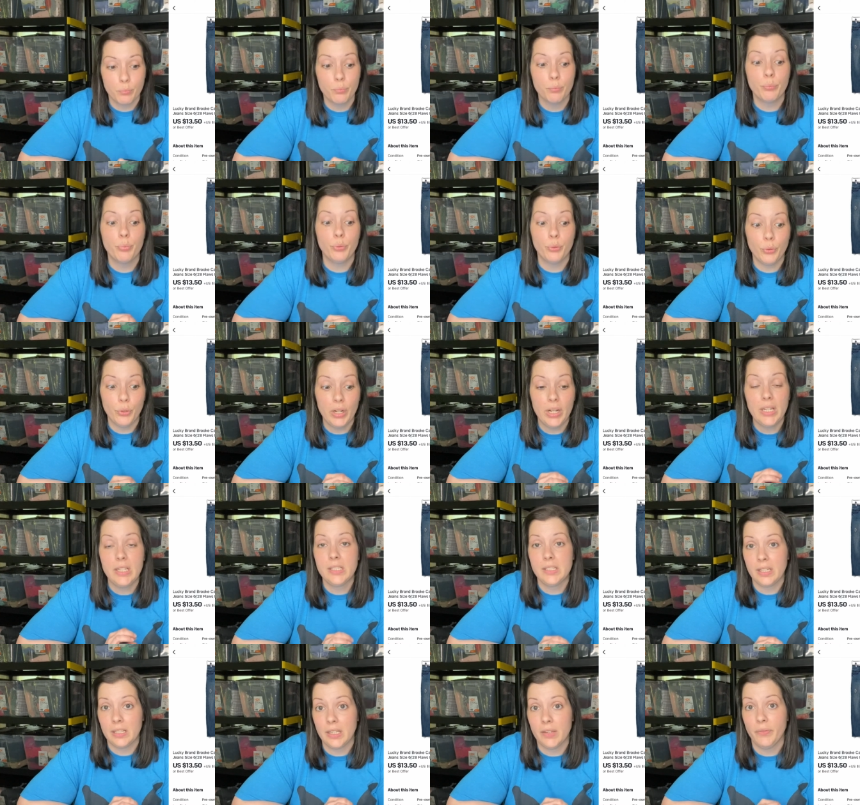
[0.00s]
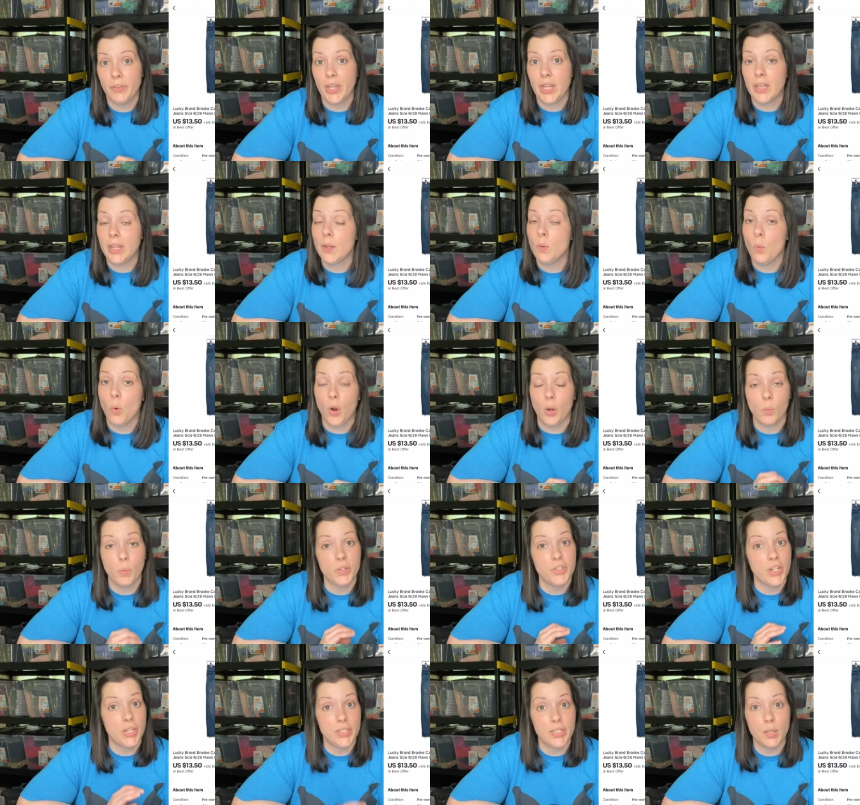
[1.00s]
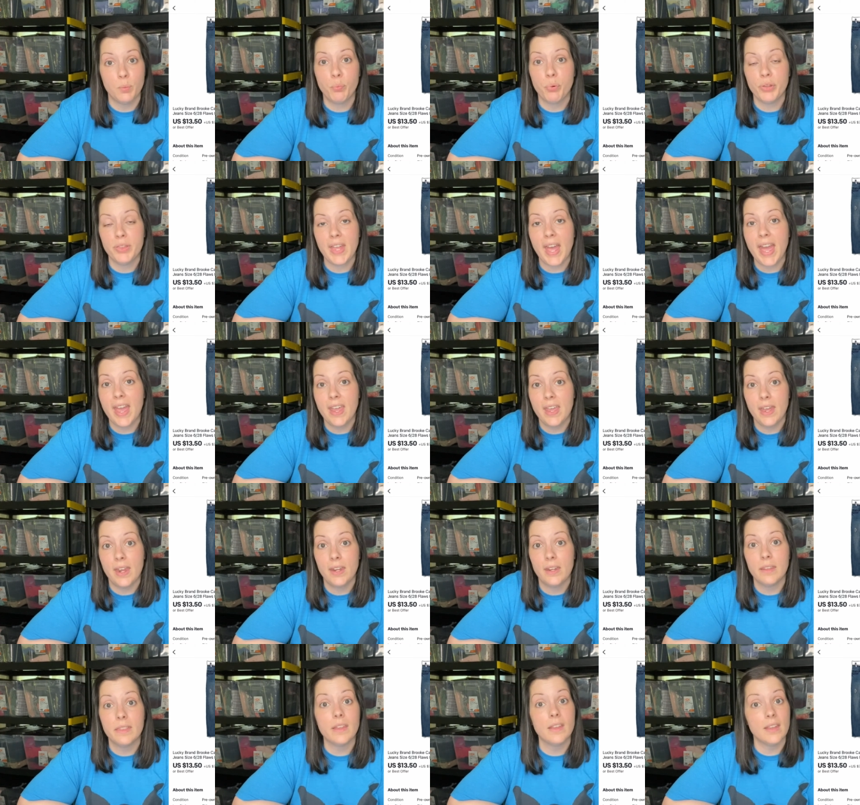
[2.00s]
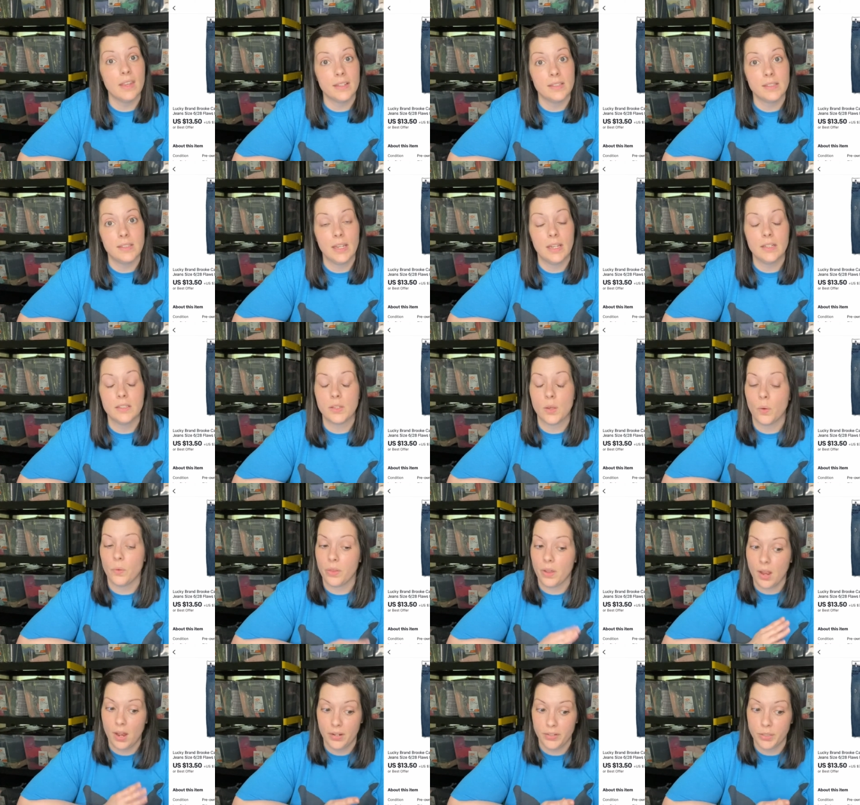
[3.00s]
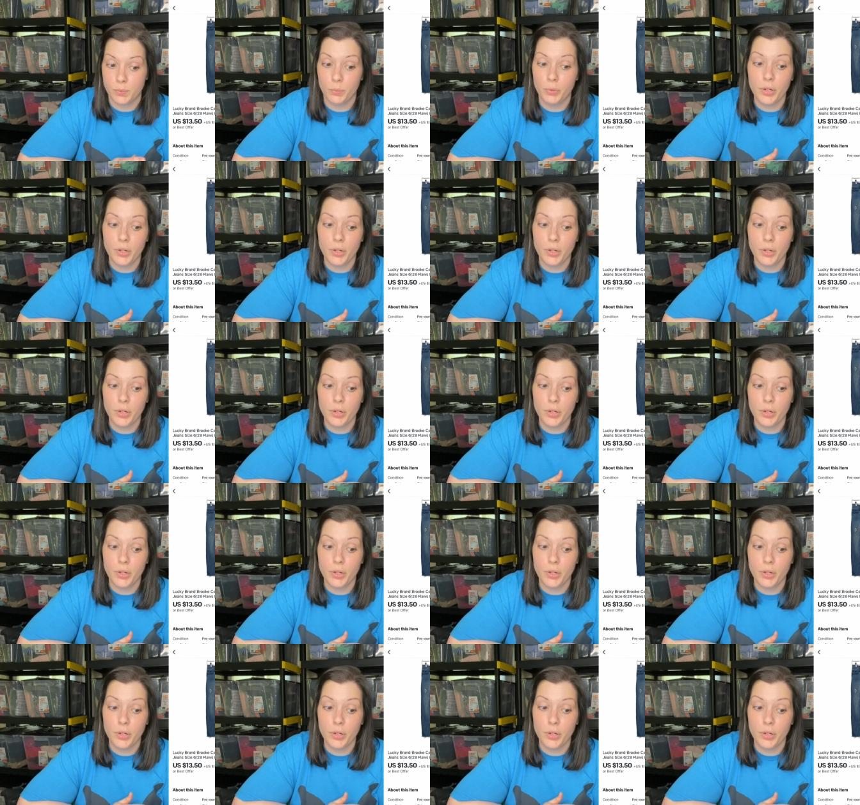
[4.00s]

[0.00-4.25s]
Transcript: pretty significantly worn, which I did put that in the listing so the customer